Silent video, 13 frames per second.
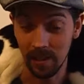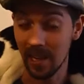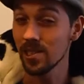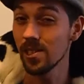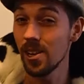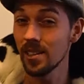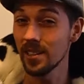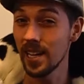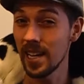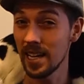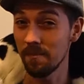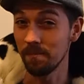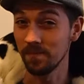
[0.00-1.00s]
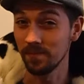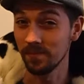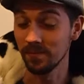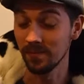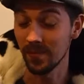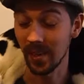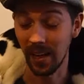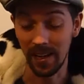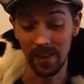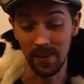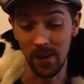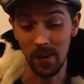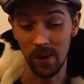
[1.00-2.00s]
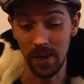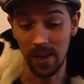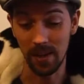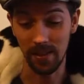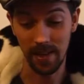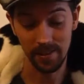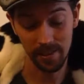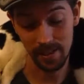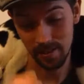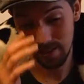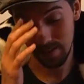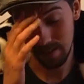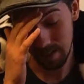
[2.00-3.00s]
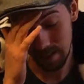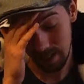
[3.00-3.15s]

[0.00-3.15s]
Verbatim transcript: That's a long time. I didn't know uh, they existed.